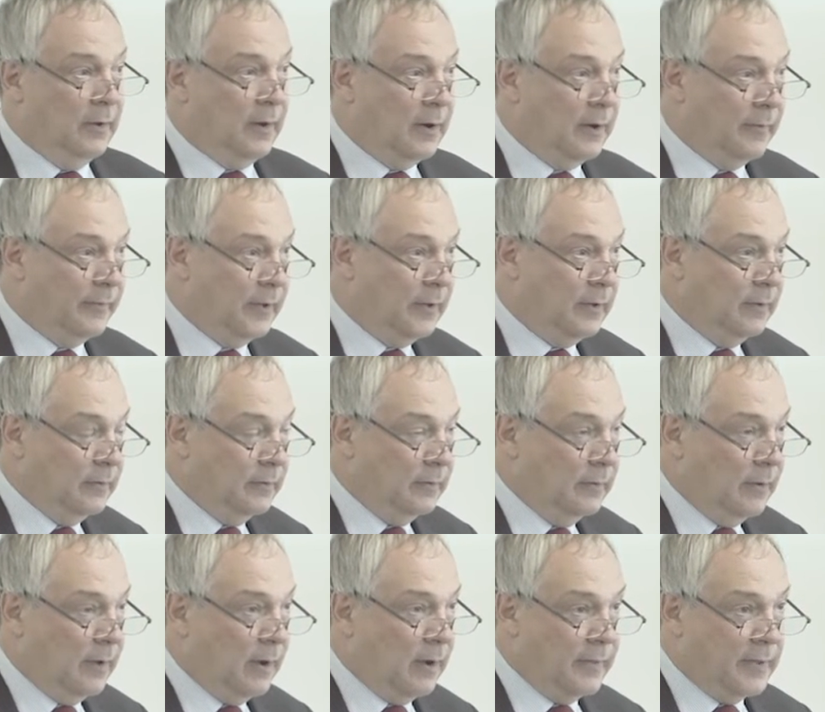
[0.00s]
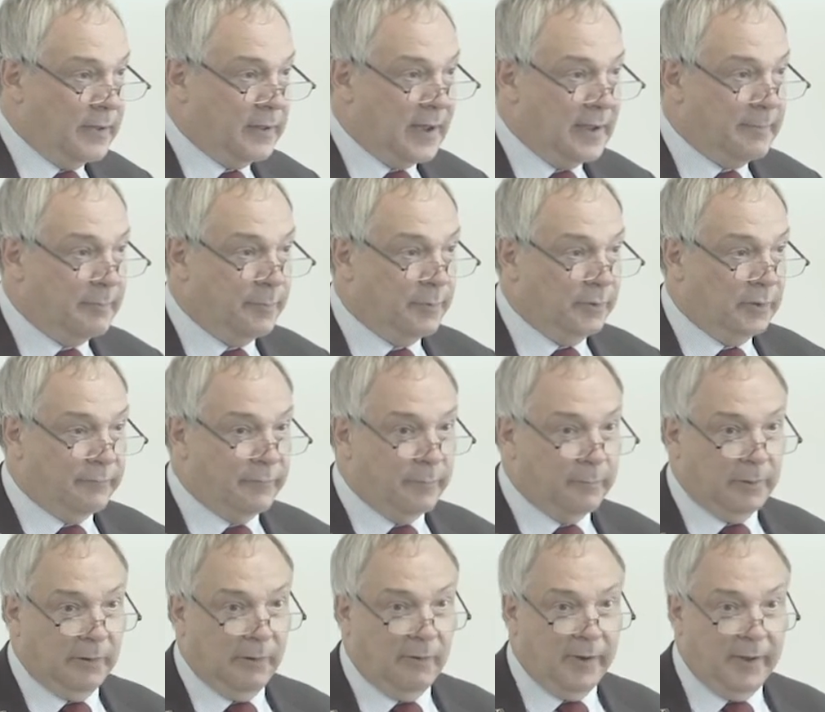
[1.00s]
Are they, are they capable of
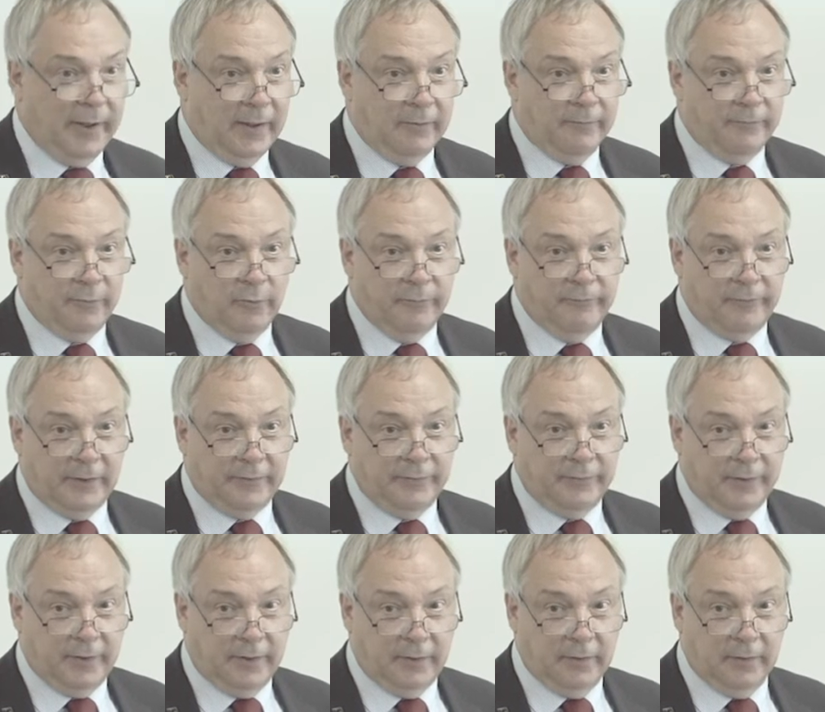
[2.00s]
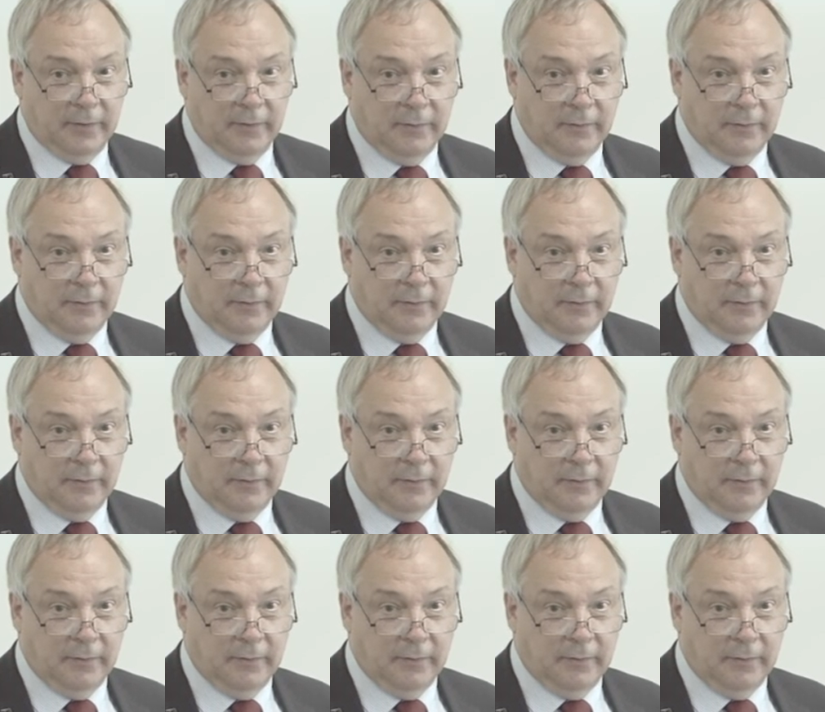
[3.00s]
applying for funding?